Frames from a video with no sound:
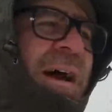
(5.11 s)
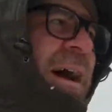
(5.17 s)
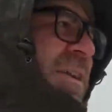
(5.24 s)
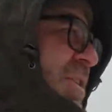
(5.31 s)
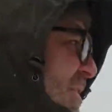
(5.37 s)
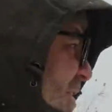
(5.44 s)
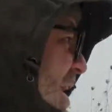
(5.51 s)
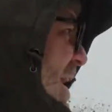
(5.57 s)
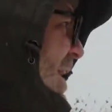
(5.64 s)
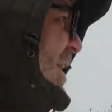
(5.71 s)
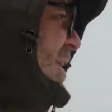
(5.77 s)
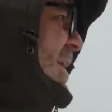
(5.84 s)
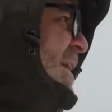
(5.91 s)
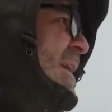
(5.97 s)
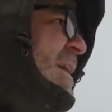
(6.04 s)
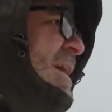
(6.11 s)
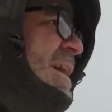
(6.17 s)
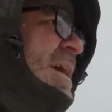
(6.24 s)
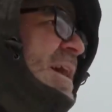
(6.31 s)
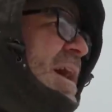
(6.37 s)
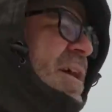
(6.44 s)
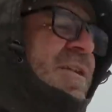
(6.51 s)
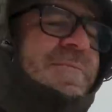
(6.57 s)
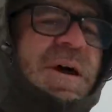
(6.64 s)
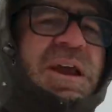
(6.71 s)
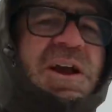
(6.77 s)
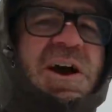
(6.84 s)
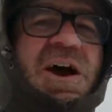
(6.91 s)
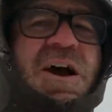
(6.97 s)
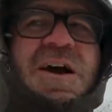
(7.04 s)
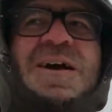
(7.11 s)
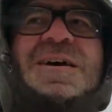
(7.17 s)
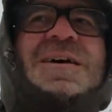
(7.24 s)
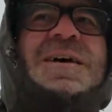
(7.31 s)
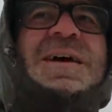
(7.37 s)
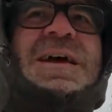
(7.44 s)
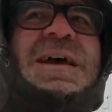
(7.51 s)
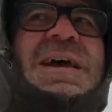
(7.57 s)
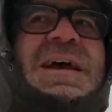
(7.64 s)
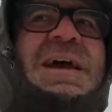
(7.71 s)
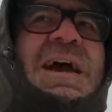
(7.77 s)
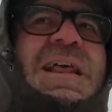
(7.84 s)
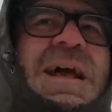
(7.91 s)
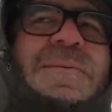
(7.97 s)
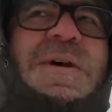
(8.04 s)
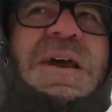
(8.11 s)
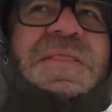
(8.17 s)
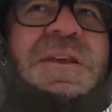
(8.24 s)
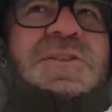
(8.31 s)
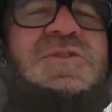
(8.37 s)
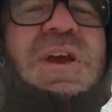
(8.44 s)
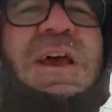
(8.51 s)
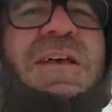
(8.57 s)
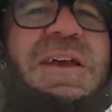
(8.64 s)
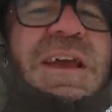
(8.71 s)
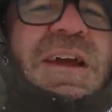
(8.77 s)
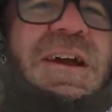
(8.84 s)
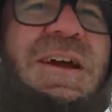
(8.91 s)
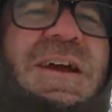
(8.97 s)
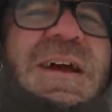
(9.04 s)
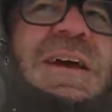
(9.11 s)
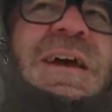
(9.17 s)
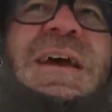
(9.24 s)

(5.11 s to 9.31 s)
I just got out of my car and I'm hitting the trail here.